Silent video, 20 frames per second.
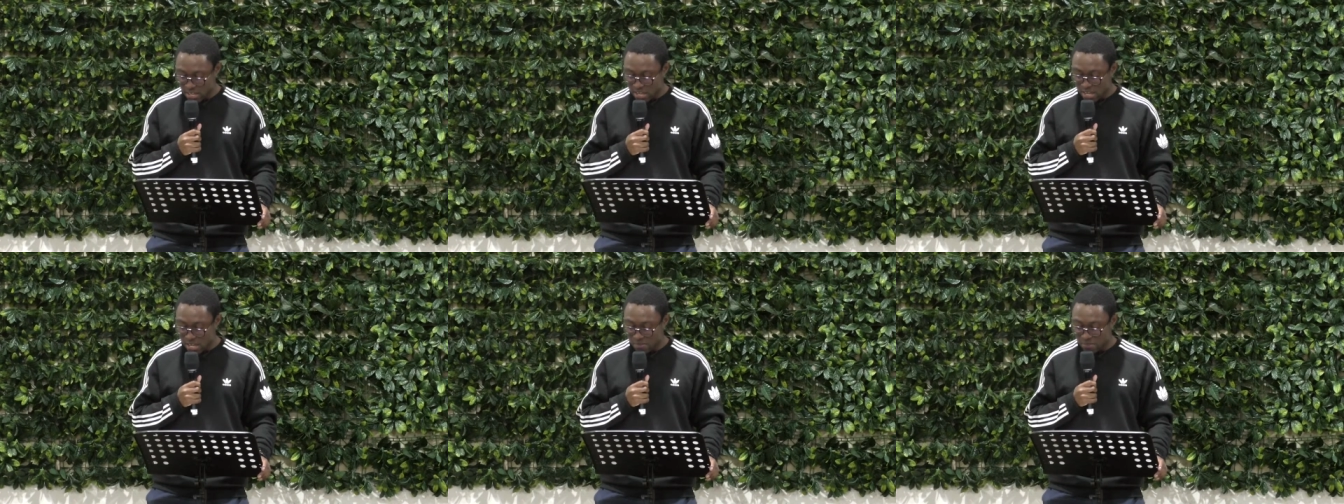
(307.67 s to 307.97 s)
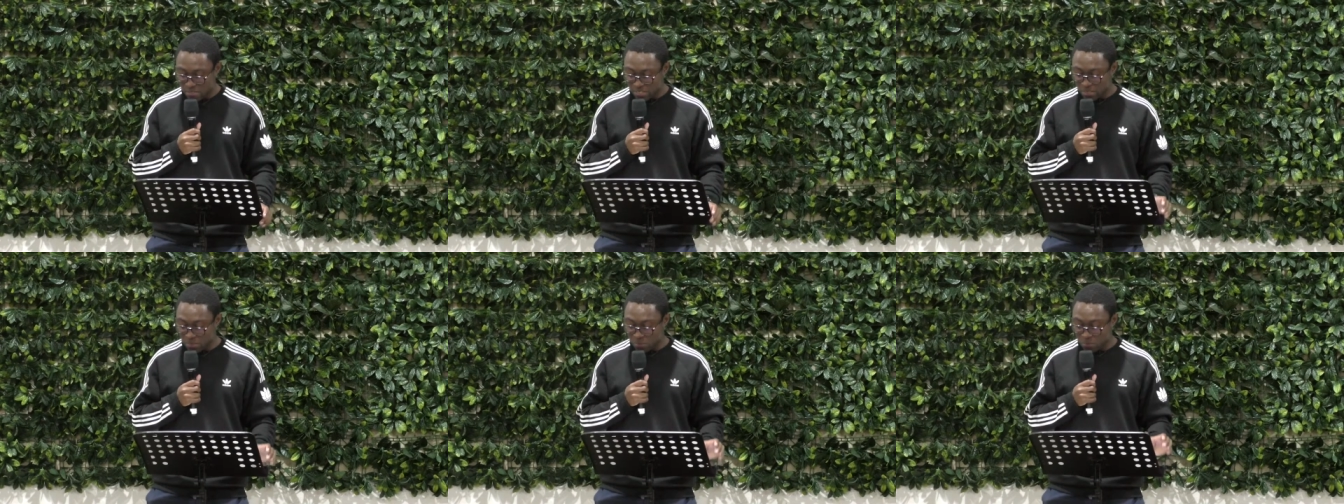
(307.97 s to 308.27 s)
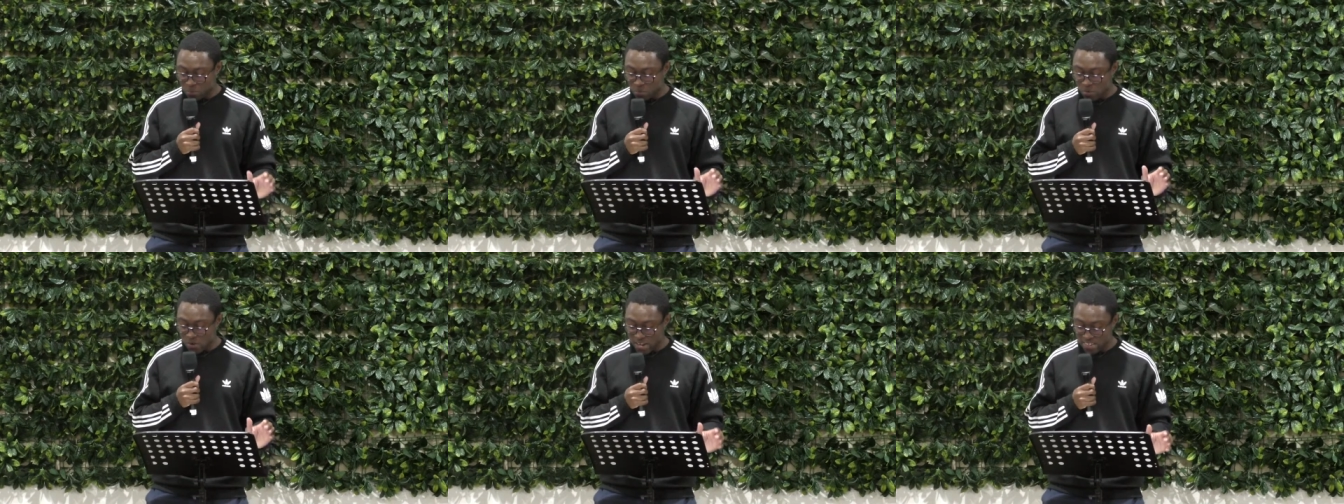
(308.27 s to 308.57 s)
uh, but the
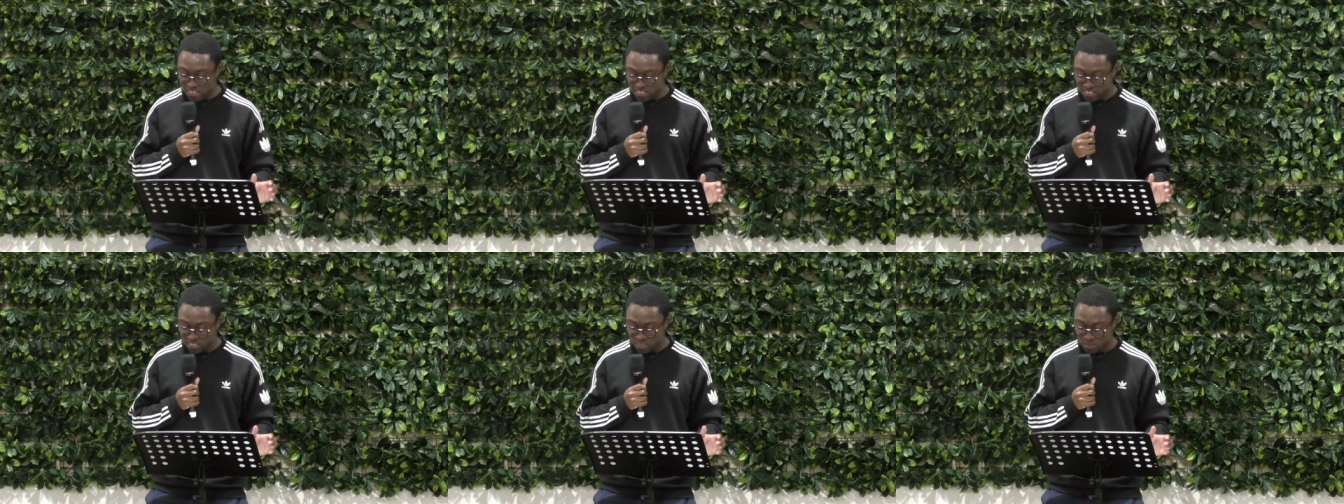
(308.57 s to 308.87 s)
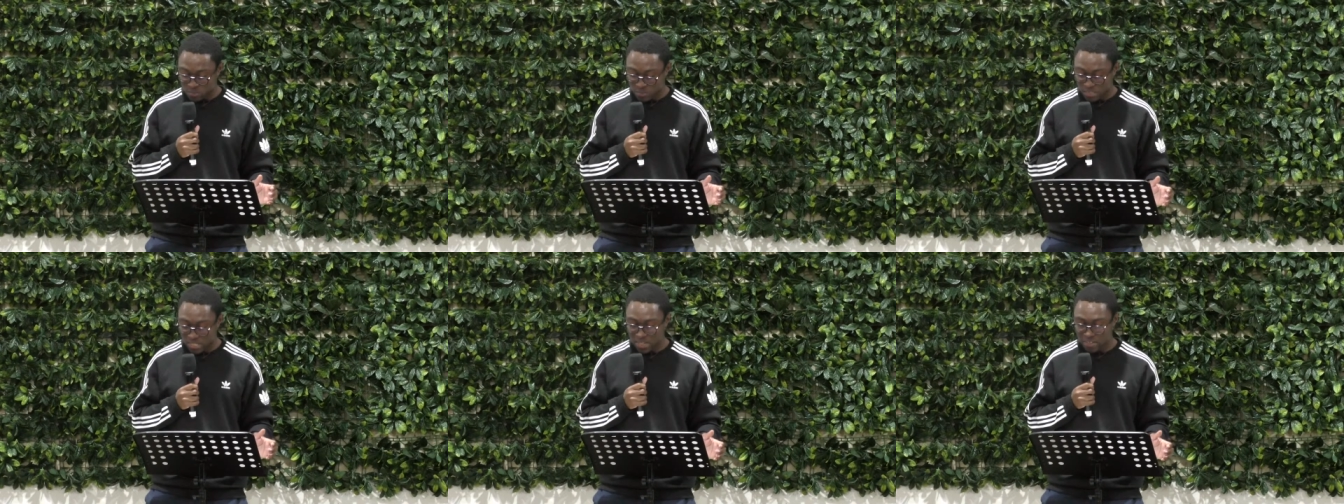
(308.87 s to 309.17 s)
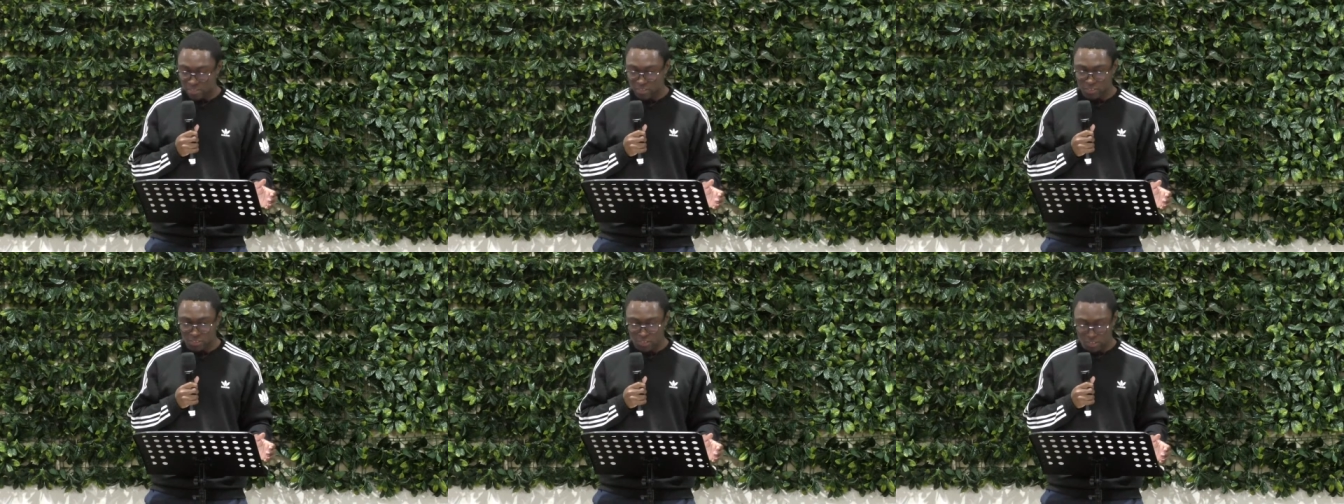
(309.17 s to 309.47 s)
precious
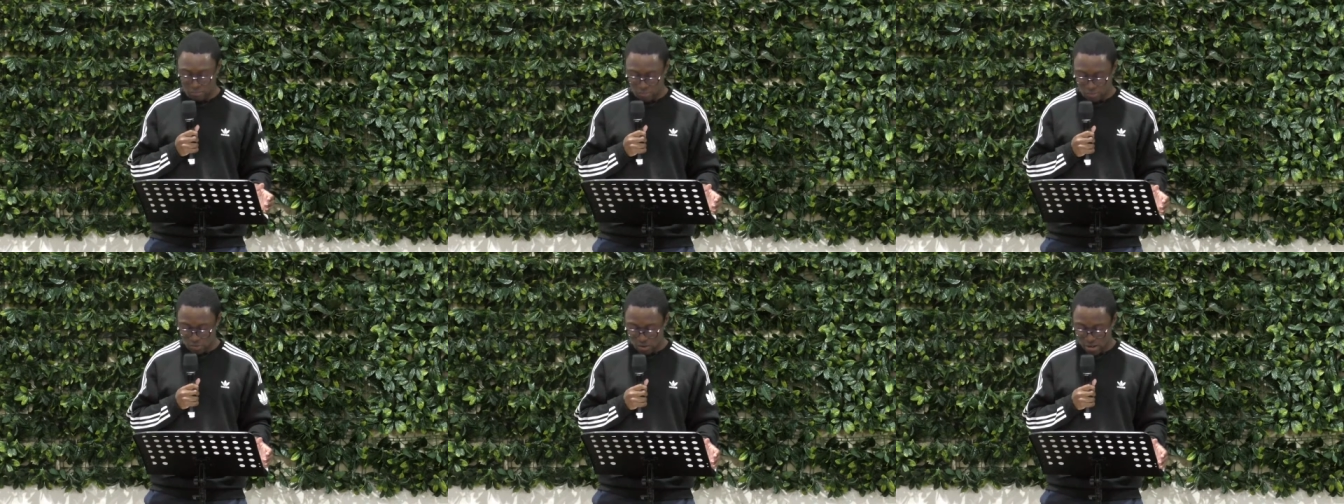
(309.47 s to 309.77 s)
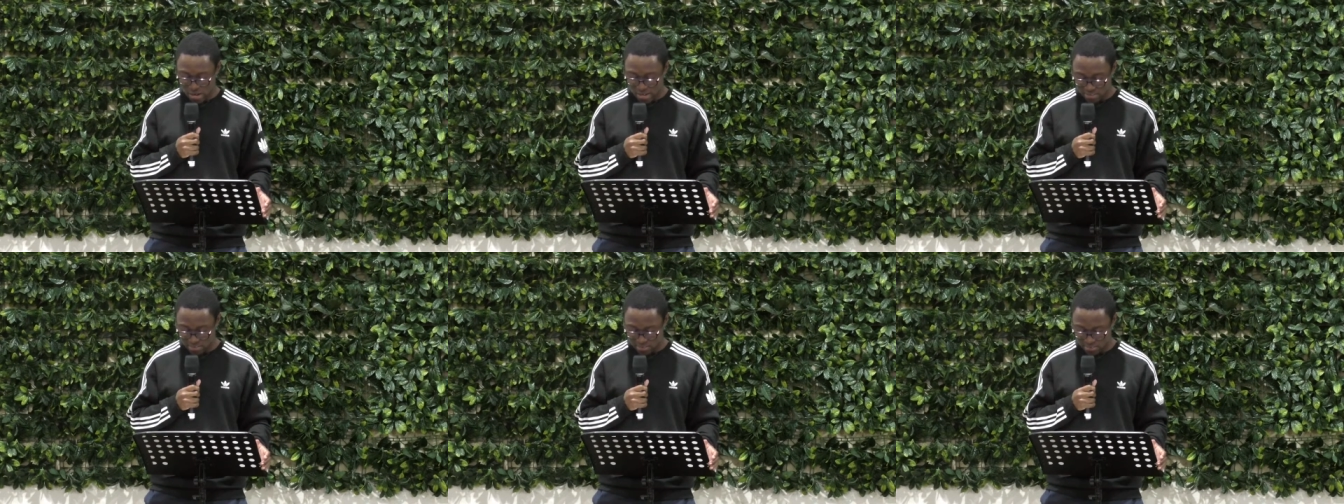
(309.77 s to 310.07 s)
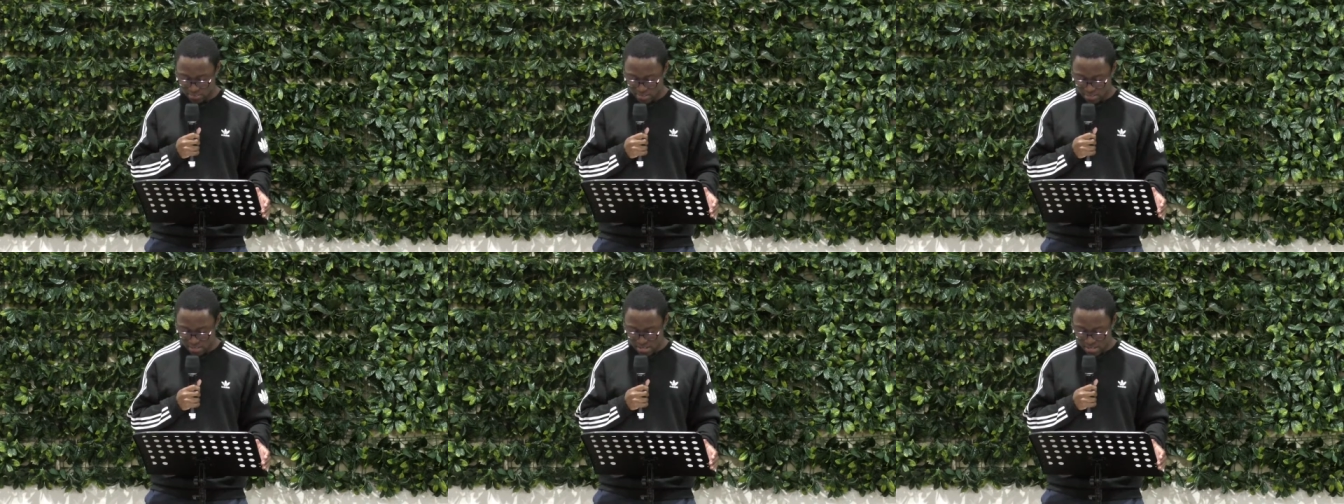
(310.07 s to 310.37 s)
blood of
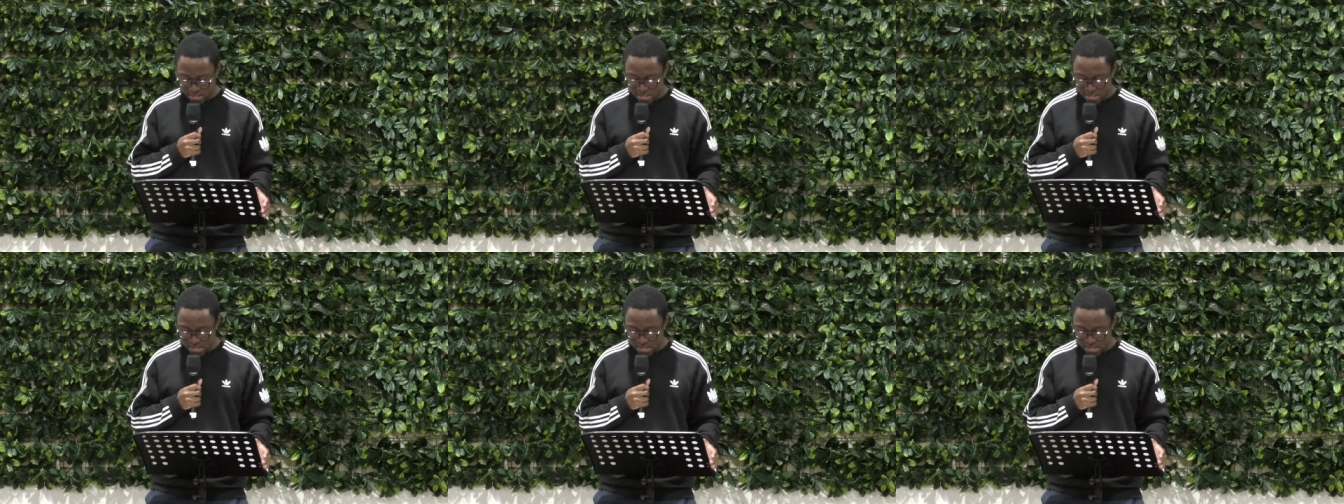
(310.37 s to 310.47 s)
Christ,